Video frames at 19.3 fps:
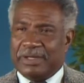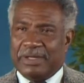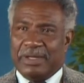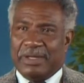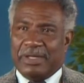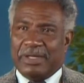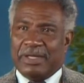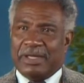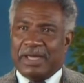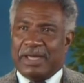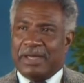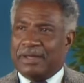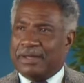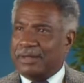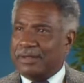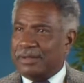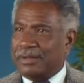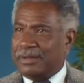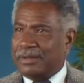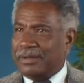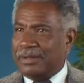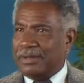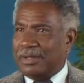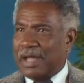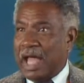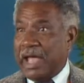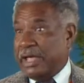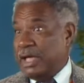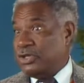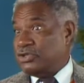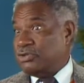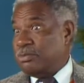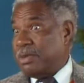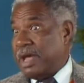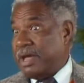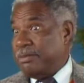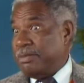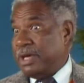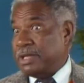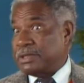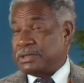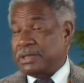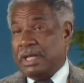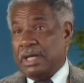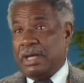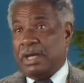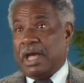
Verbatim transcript: You hedged your bets. I hedged my bets,